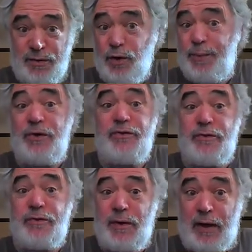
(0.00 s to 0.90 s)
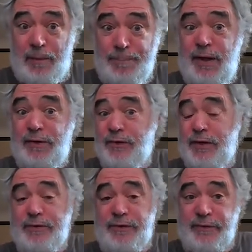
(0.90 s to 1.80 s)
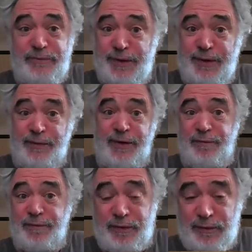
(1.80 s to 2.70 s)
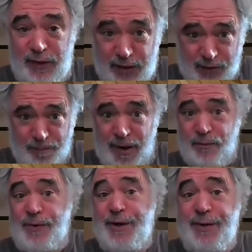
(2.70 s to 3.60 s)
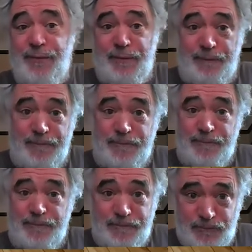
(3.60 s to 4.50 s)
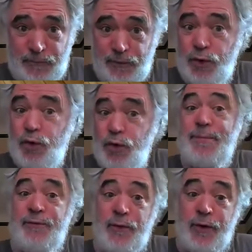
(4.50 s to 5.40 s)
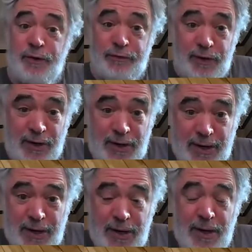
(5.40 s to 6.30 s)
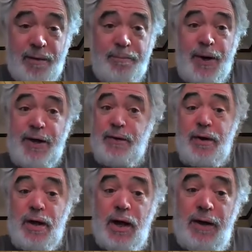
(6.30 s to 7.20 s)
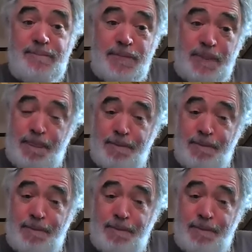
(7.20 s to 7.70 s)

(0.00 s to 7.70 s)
hubris, uh, potentially, since we didn't even think about reading who came before us. But um,